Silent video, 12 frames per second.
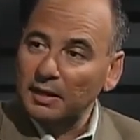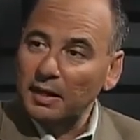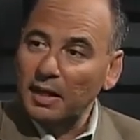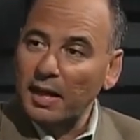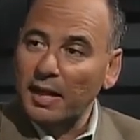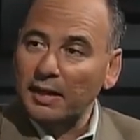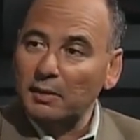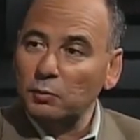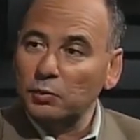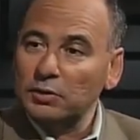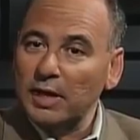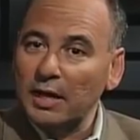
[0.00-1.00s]
and it
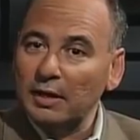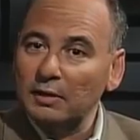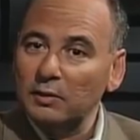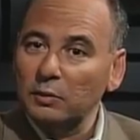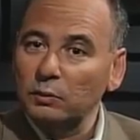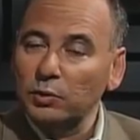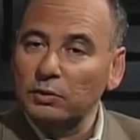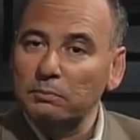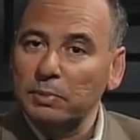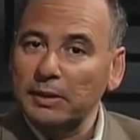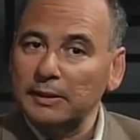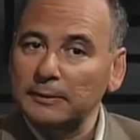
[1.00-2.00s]
would have
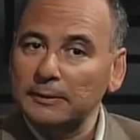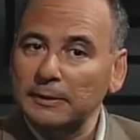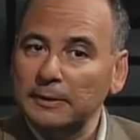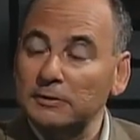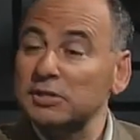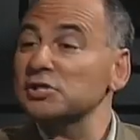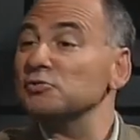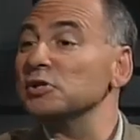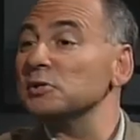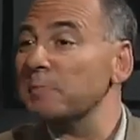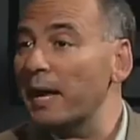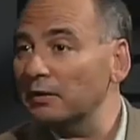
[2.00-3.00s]
been
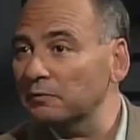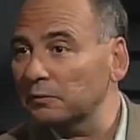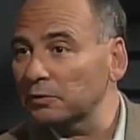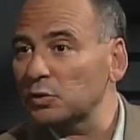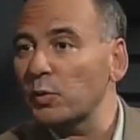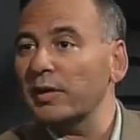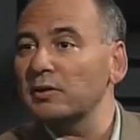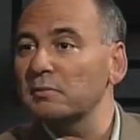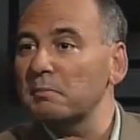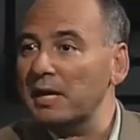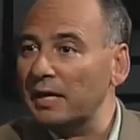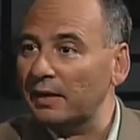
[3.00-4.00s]
disrespectful to end the
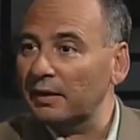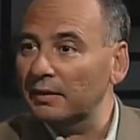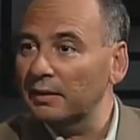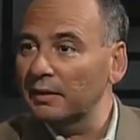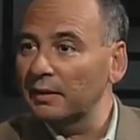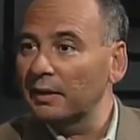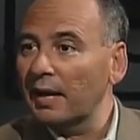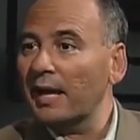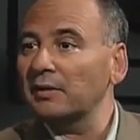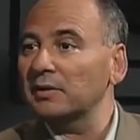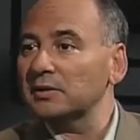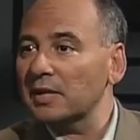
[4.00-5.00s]
meeting at
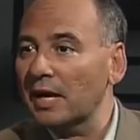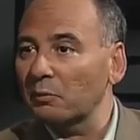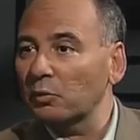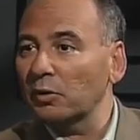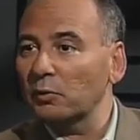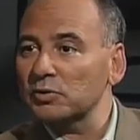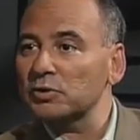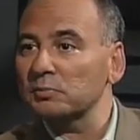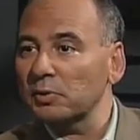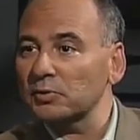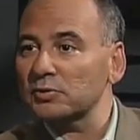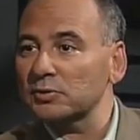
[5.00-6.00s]
the time when it was
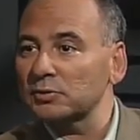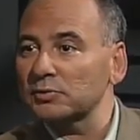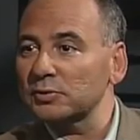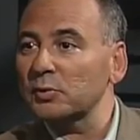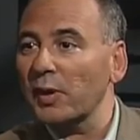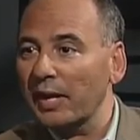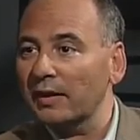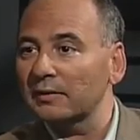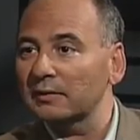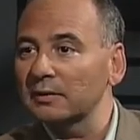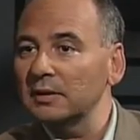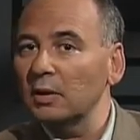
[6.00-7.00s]
supposed to end.
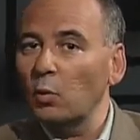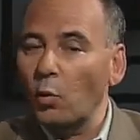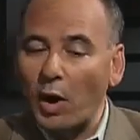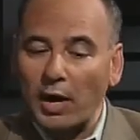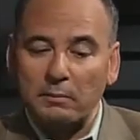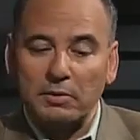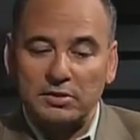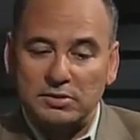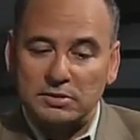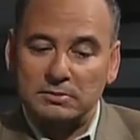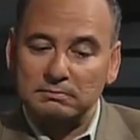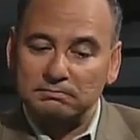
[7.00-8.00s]
Why?
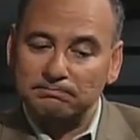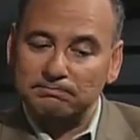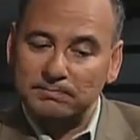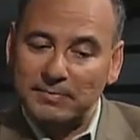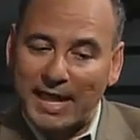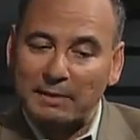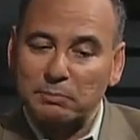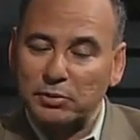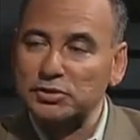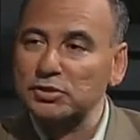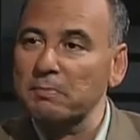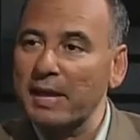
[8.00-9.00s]
Because that
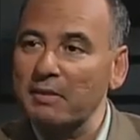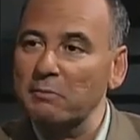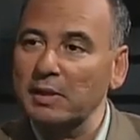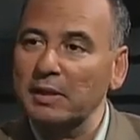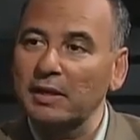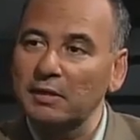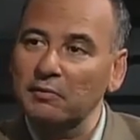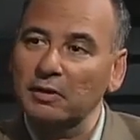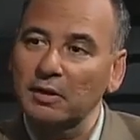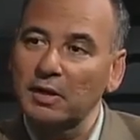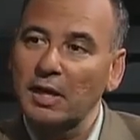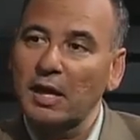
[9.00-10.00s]
person may have been giving
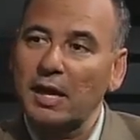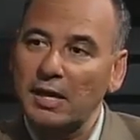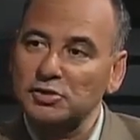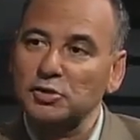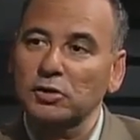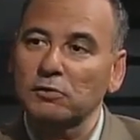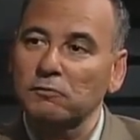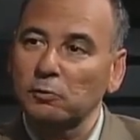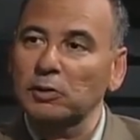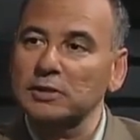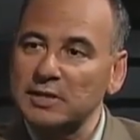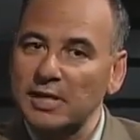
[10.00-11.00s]
his or her full
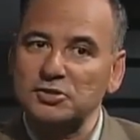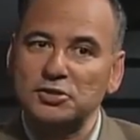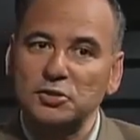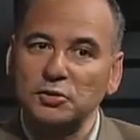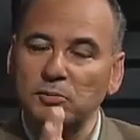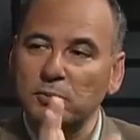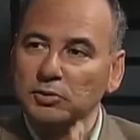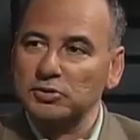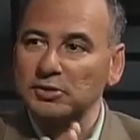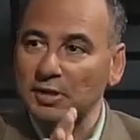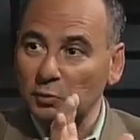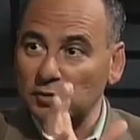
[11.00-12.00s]
attention to the person
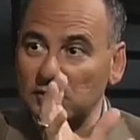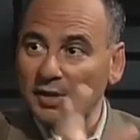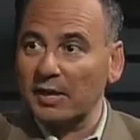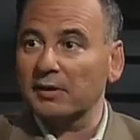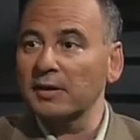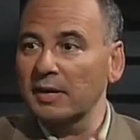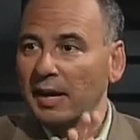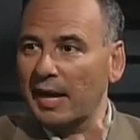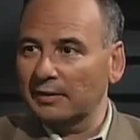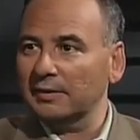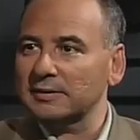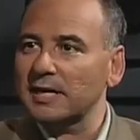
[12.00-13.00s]
that was there at
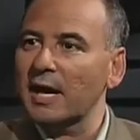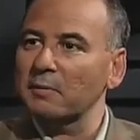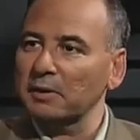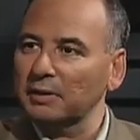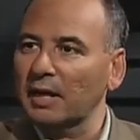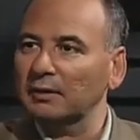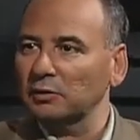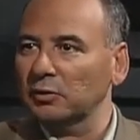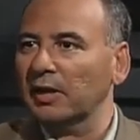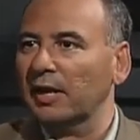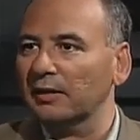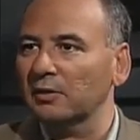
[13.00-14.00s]
the time and not
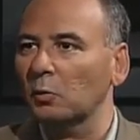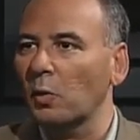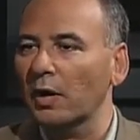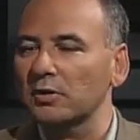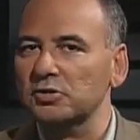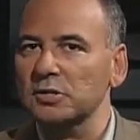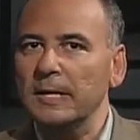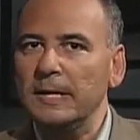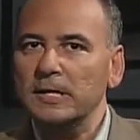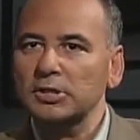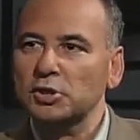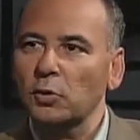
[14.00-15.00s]
looking at the watch.
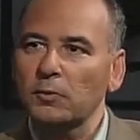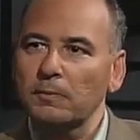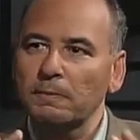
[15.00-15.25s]
So